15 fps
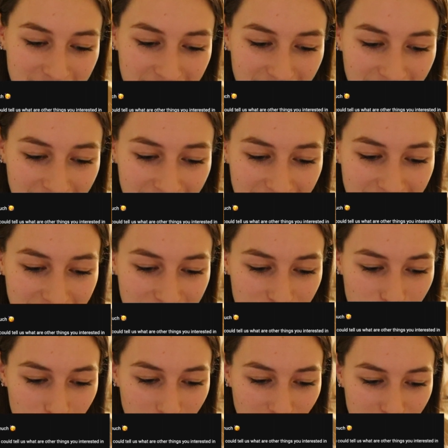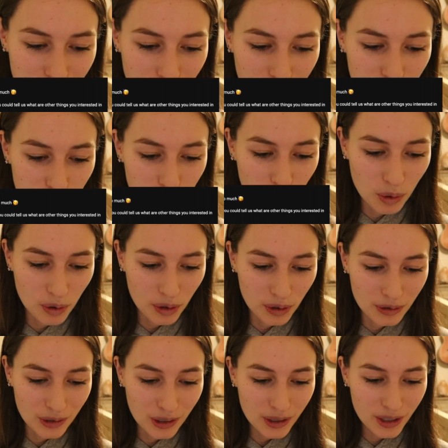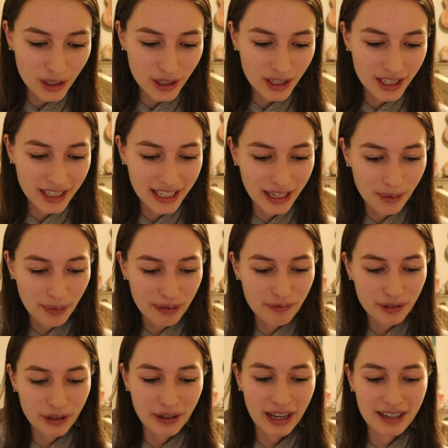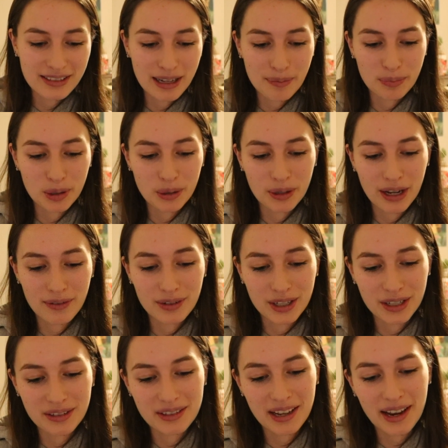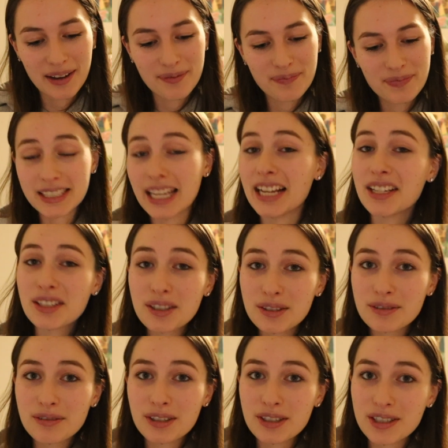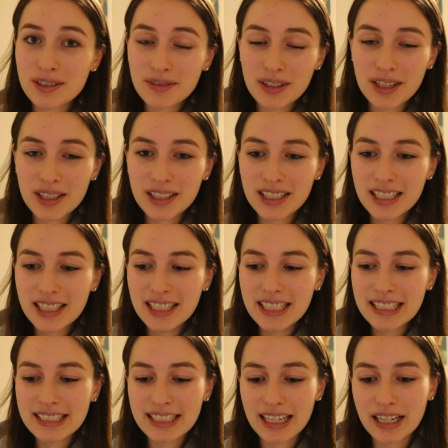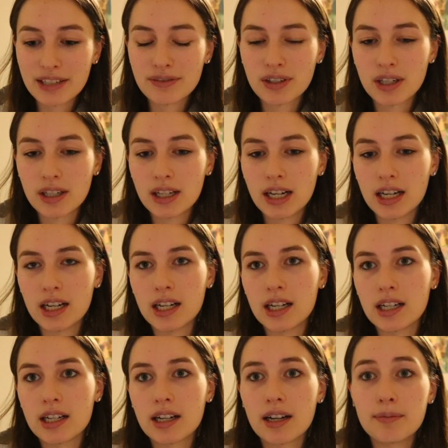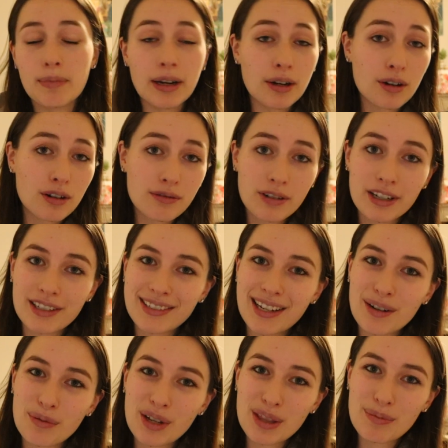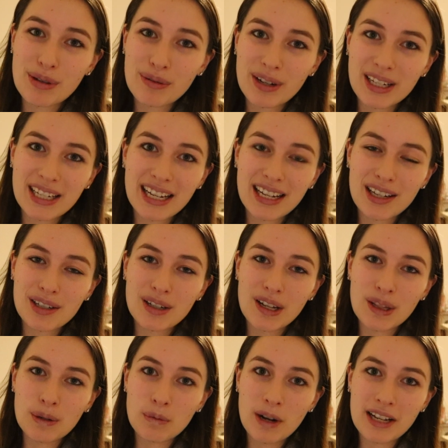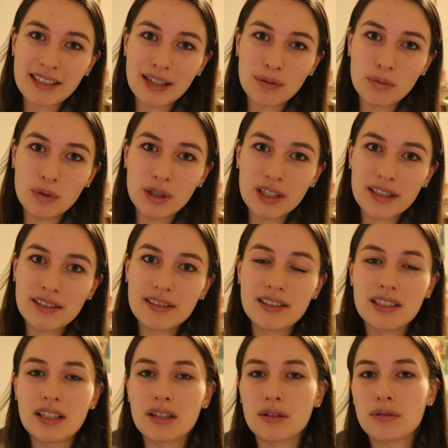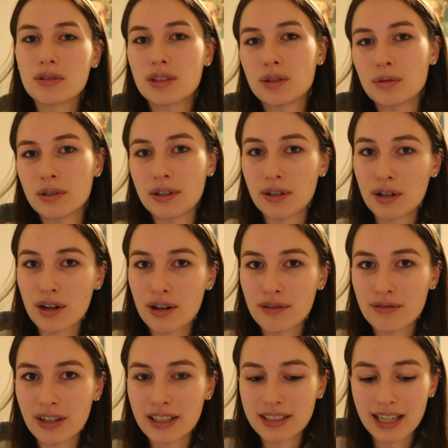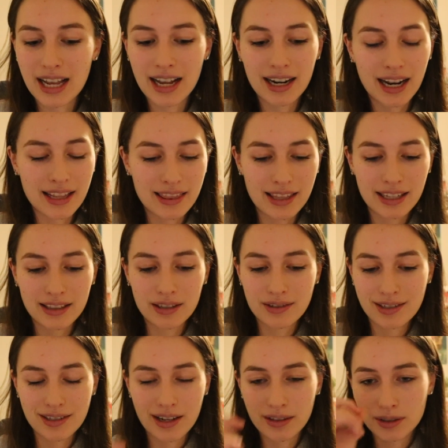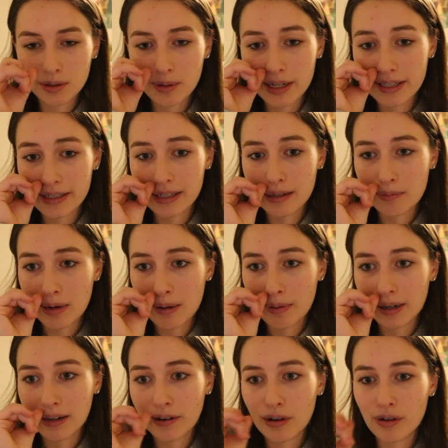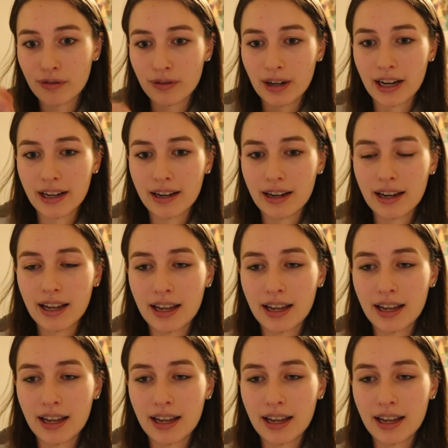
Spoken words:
and things you would like to explore or learn. I can't wait for your next upload. Have a good day. Thank you, first of all. Second of all, my girlfriend is not with me right now. Otherwise, I would, do a little girlfriend tag. I think there's another question about my girlfriend